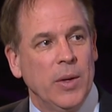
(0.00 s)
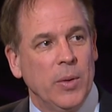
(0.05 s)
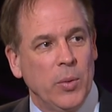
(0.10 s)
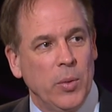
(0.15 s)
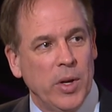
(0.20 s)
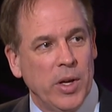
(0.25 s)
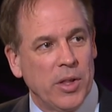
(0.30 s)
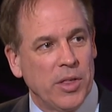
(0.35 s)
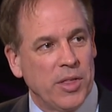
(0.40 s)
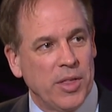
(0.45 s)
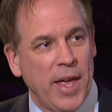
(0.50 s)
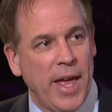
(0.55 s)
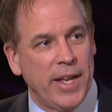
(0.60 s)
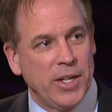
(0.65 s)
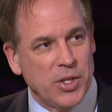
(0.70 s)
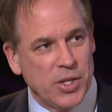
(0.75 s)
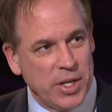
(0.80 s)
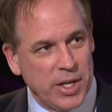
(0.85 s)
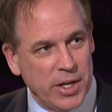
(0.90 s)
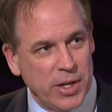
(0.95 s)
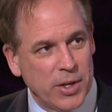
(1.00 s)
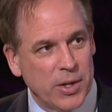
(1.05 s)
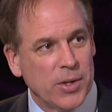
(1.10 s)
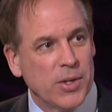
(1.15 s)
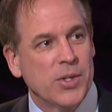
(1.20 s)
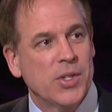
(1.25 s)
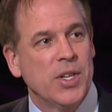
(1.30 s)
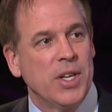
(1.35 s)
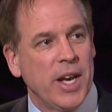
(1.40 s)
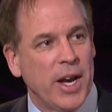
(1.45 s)
with
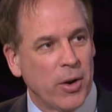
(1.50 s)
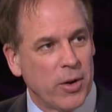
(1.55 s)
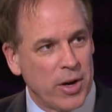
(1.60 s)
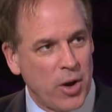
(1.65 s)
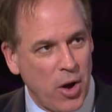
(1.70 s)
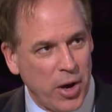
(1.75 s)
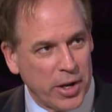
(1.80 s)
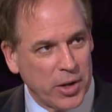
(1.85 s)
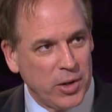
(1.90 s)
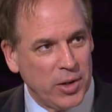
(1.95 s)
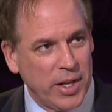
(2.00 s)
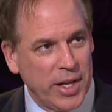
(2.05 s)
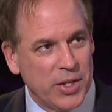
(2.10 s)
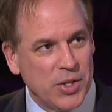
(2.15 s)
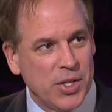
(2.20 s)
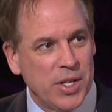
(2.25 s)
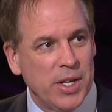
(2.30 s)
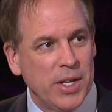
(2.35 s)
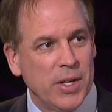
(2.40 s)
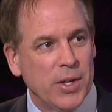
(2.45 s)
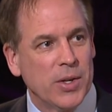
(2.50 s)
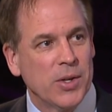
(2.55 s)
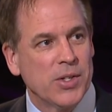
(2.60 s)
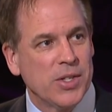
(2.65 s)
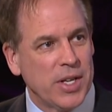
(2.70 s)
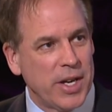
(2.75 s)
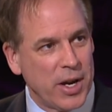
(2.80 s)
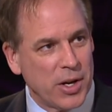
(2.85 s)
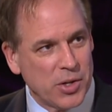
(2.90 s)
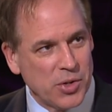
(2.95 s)
engineers and aeronautical
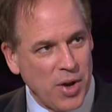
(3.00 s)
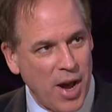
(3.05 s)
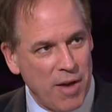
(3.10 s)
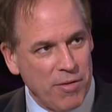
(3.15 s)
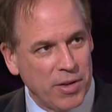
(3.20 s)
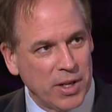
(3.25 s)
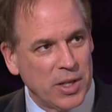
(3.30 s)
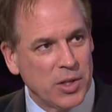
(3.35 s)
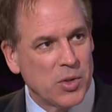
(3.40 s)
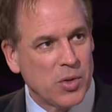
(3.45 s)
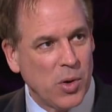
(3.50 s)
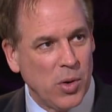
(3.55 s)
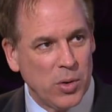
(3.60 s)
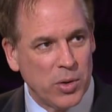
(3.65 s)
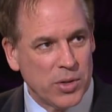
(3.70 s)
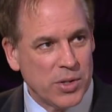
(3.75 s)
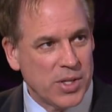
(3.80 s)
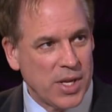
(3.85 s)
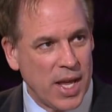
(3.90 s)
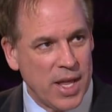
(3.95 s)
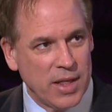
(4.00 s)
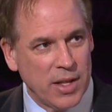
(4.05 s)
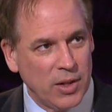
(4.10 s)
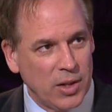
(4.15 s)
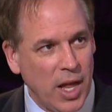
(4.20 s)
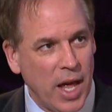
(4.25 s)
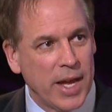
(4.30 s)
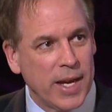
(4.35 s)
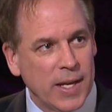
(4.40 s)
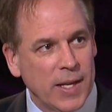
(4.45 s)
engineers and air traffic controllers and the
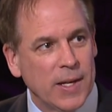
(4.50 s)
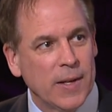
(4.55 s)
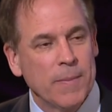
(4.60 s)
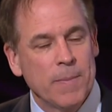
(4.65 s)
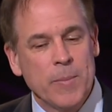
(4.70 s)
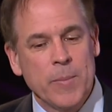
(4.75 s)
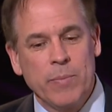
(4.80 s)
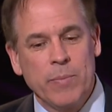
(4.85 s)
like